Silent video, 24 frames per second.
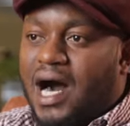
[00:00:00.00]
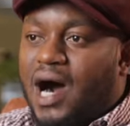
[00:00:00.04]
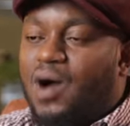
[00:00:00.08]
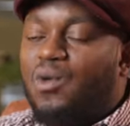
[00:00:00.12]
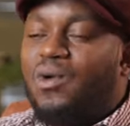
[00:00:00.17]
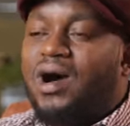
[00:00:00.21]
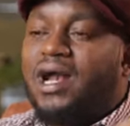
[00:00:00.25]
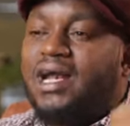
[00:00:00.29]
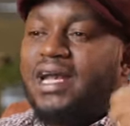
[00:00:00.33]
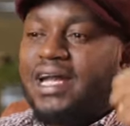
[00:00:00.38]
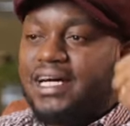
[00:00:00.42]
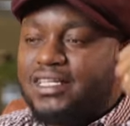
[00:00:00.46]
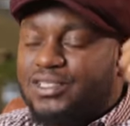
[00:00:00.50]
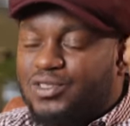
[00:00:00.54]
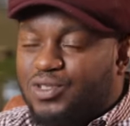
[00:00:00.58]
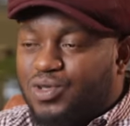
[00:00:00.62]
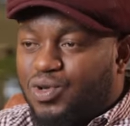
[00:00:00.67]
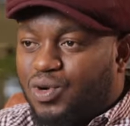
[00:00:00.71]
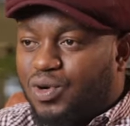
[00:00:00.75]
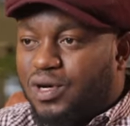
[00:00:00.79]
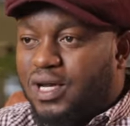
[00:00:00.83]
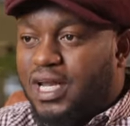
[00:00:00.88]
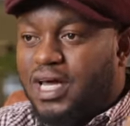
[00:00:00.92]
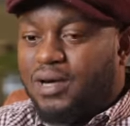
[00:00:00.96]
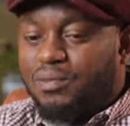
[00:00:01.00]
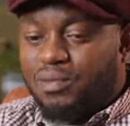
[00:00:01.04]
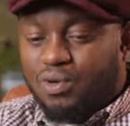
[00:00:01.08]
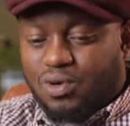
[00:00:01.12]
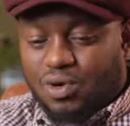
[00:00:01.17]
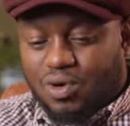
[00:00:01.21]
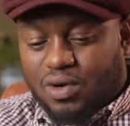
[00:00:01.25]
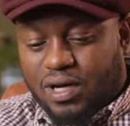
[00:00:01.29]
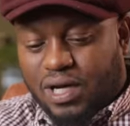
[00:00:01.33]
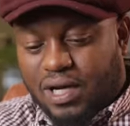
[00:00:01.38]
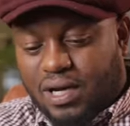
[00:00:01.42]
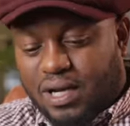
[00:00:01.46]
our next door
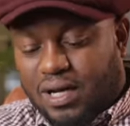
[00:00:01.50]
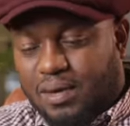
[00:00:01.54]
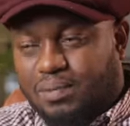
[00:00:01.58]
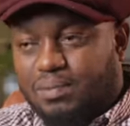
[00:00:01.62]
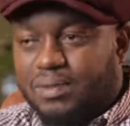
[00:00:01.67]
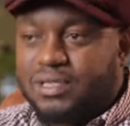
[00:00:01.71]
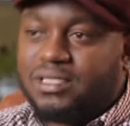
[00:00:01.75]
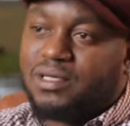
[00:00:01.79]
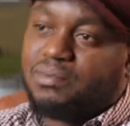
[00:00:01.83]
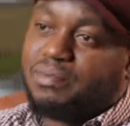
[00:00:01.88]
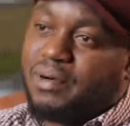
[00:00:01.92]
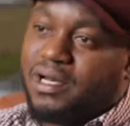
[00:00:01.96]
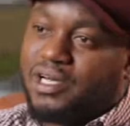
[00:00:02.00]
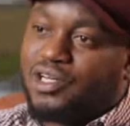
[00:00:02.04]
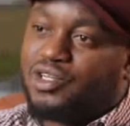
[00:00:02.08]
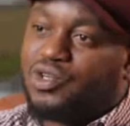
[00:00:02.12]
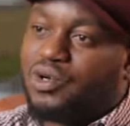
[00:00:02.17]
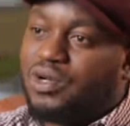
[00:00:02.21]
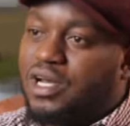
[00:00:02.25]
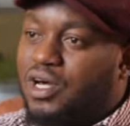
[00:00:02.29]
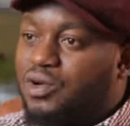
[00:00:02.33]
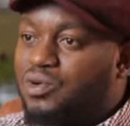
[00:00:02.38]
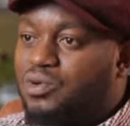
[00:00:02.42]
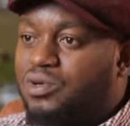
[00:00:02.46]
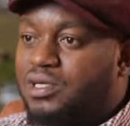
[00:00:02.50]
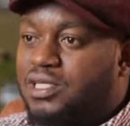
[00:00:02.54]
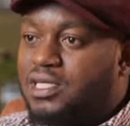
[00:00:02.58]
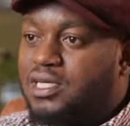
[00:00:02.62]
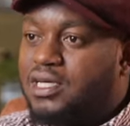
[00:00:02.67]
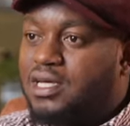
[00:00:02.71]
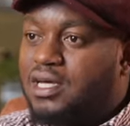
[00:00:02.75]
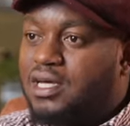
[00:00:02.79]
neighbor, not only a separate on a road.